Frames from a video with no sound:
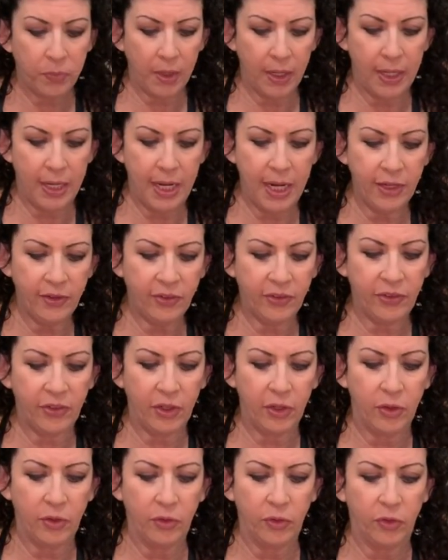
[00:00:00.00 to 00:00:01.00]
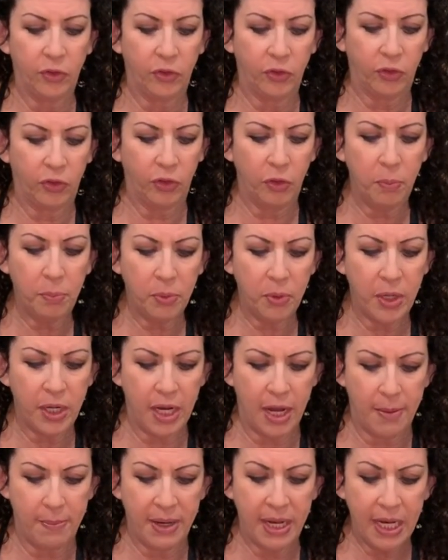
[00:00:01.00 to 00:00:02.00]
It's super
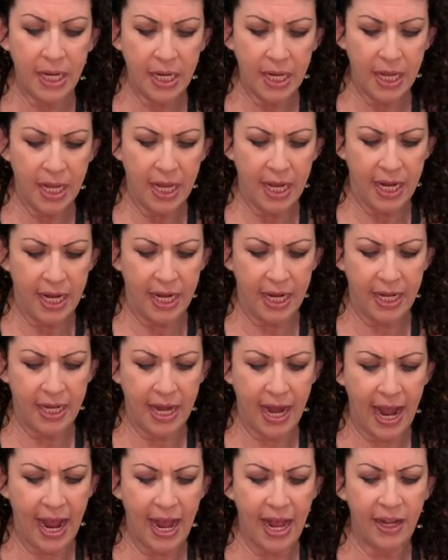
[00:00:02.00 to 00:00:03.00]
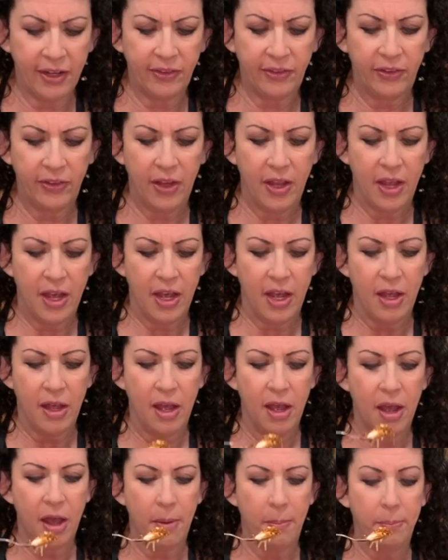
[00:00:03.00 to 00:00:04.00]
yummy. It adds
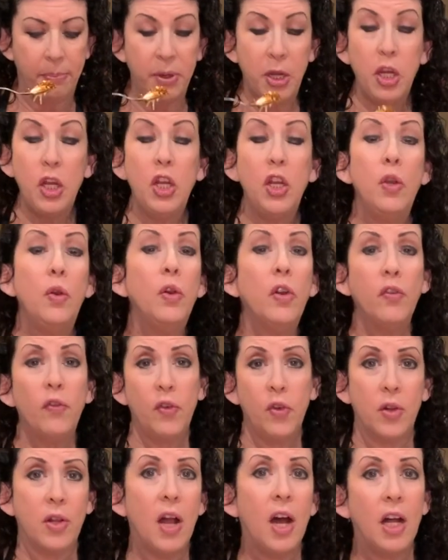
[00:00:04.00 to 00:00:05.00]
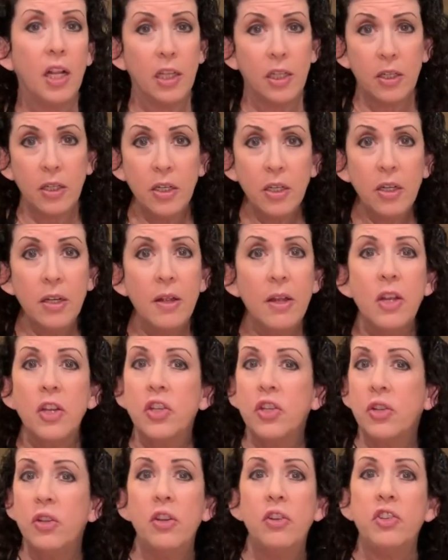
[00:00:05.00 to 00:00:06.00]
a beautiful color
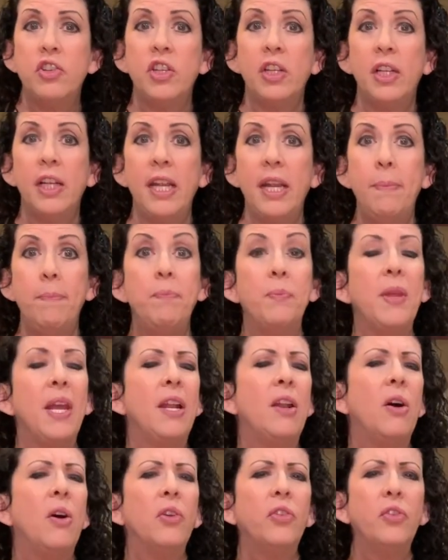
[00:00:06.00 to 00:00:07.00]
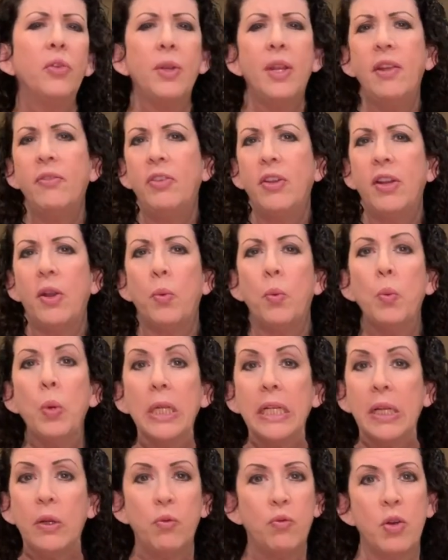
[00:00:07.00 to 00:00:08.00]
to your chili and also gives it a
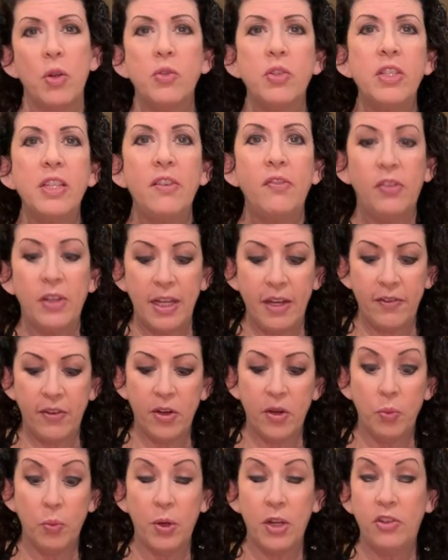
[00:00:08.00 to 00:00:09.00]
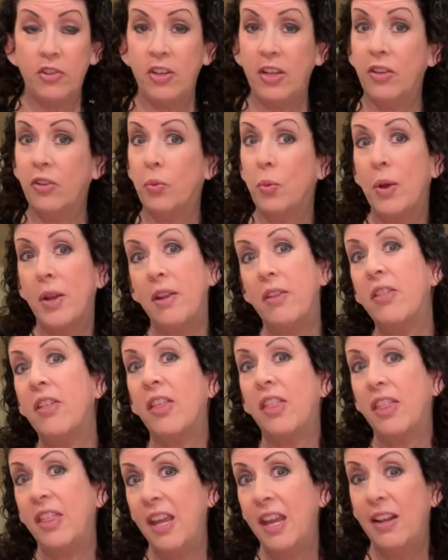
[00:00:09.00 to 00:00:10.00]
really roasty flavor, which is one of the
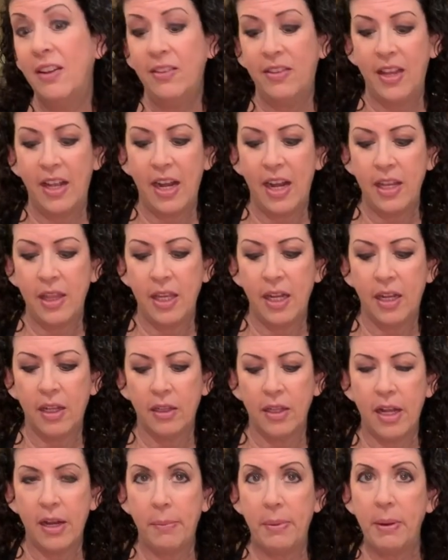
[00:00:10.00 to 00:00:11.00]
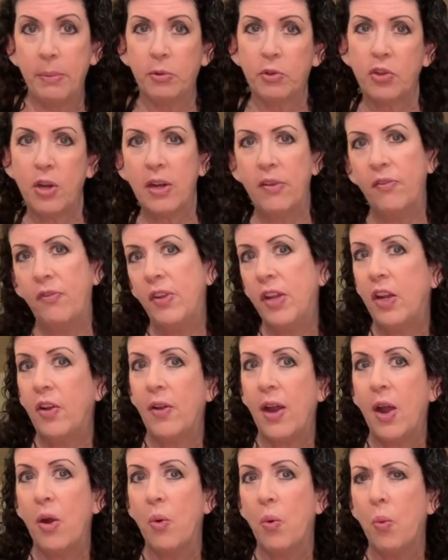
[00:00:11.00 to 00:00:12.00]
things that I think a lot of people try to figure
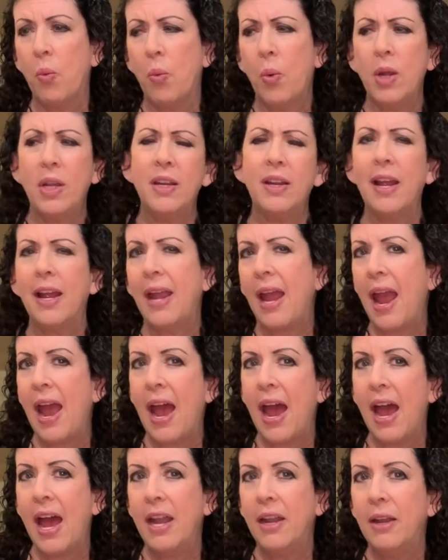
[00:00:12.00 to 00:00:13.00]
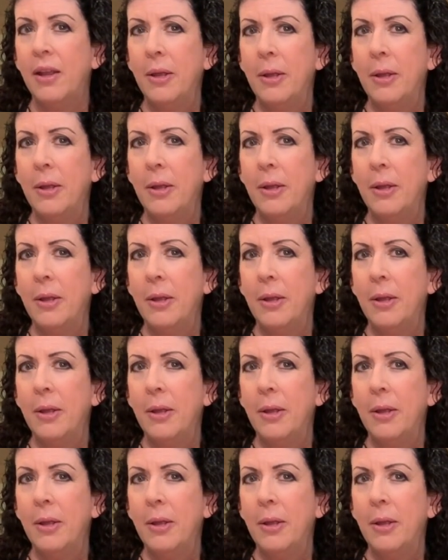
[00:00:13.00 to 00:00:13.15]
out. What did I add?